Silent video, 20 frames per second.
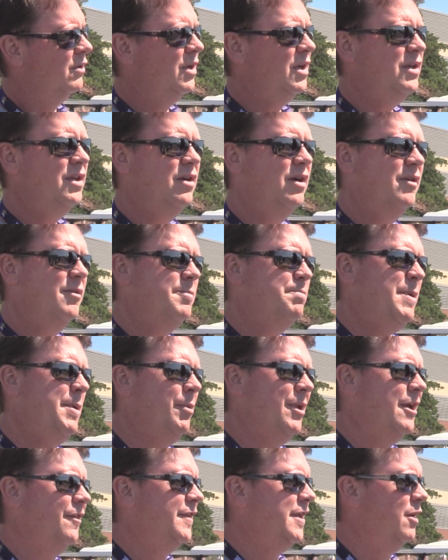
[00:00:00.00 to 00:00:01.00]
Well, the
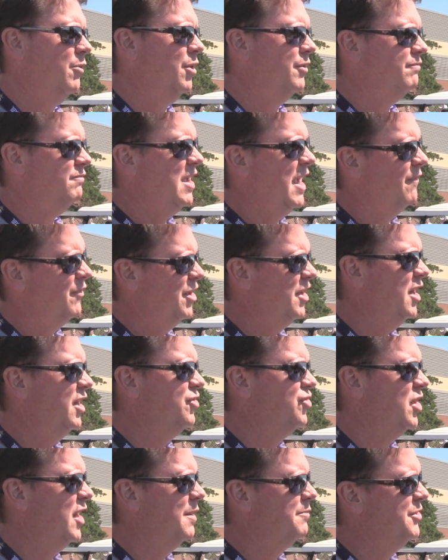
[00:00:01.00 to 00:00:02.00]
people out there with everyday
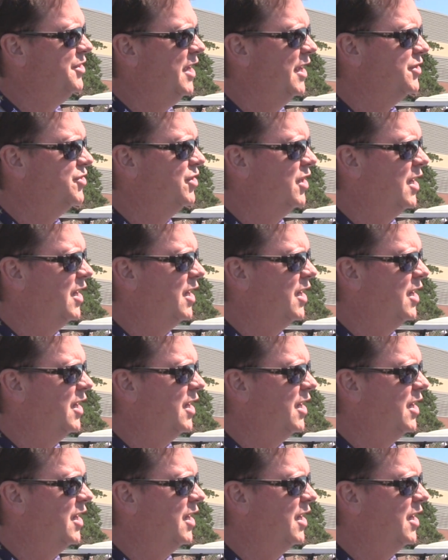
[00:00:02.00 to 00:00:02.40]
jobs, desk